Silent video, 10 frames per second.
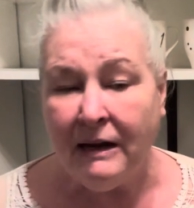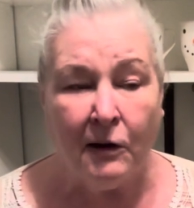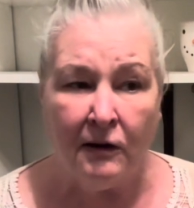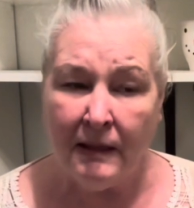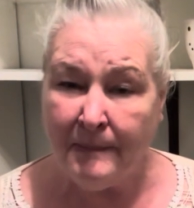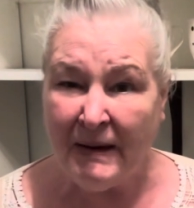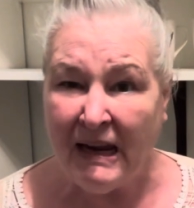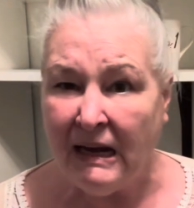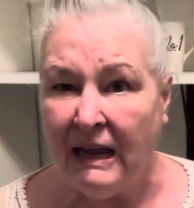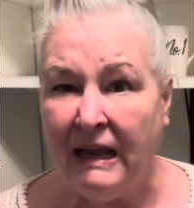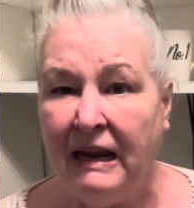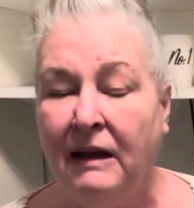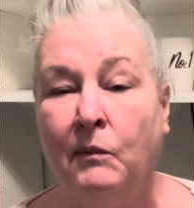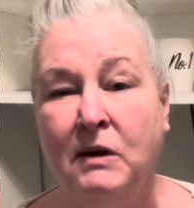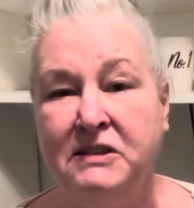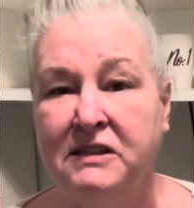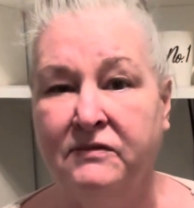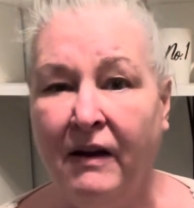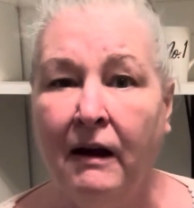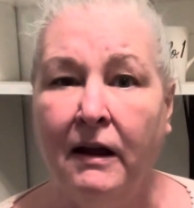or limonene in it, which is
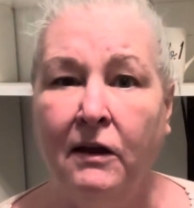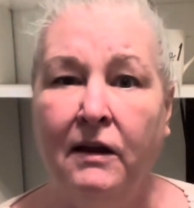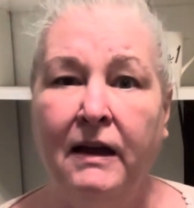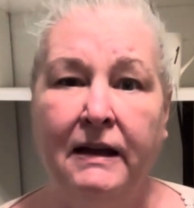very good.